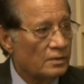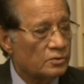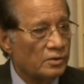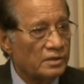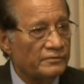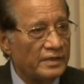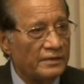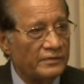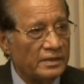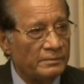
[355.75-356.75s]
So it is very,
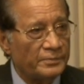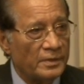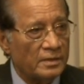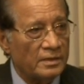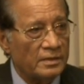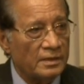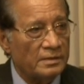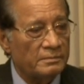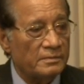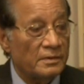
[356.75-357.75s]
very important,
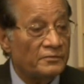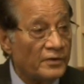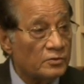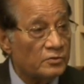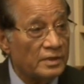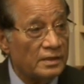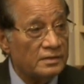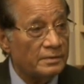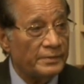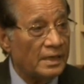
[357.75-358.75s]
and unfortunately
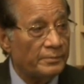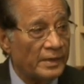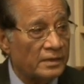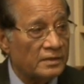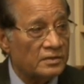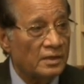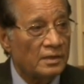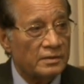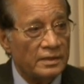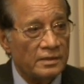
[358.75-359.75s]
it's a bad practice.
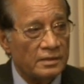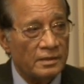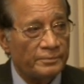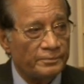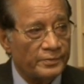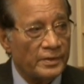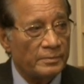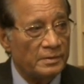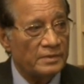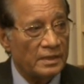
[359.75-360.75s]
Then the other
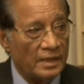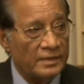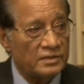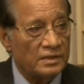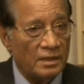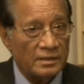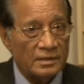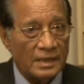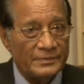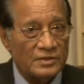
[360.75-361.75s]
problem that I see all the
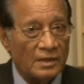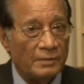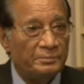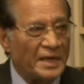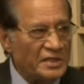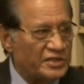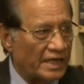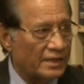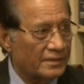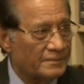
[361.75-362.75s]
time is called benching.